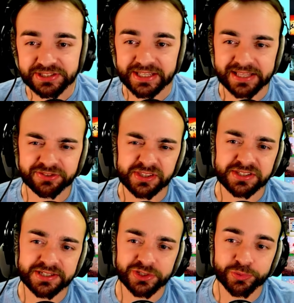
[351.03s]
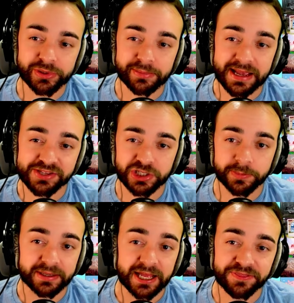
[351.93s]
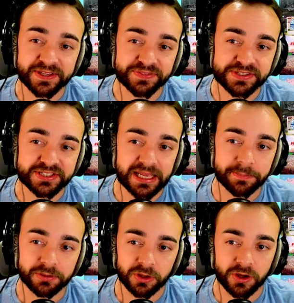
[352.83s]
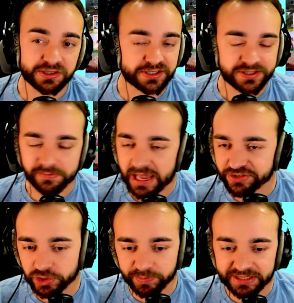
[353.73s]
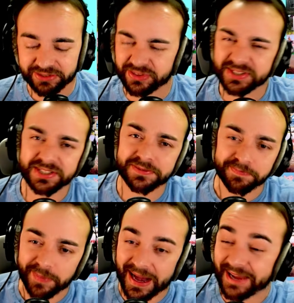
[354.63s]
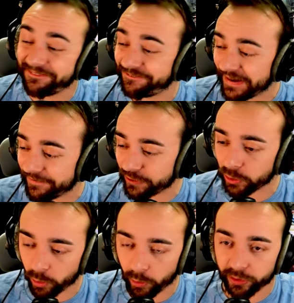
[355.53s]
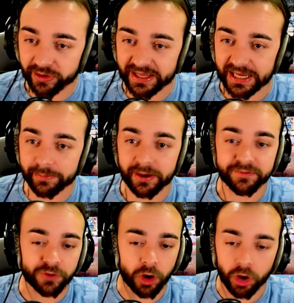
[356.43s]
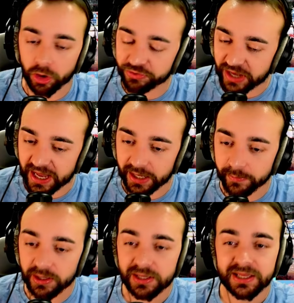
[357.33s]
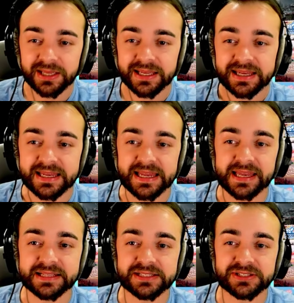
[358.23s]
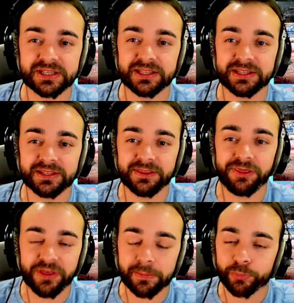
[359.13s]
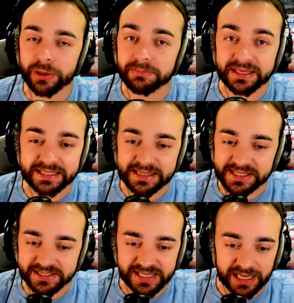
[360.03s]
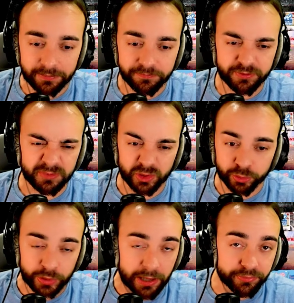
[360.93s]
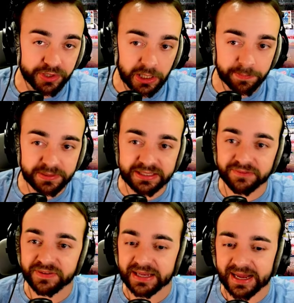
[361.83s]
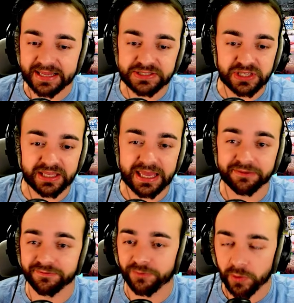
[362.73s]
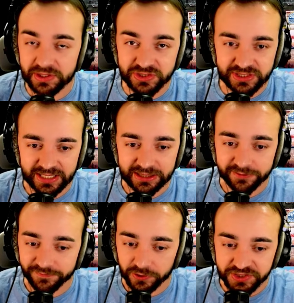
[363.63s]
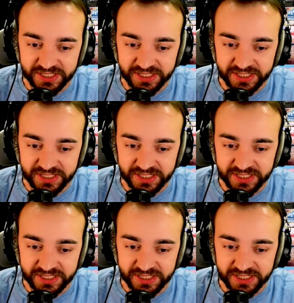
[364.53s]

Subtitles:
yes, this is a remaster, but I think this game belongs as a masterpiece. This is my favorite horror game of all time, and them remaking this game from the ground up, giving Isaac a voice in the first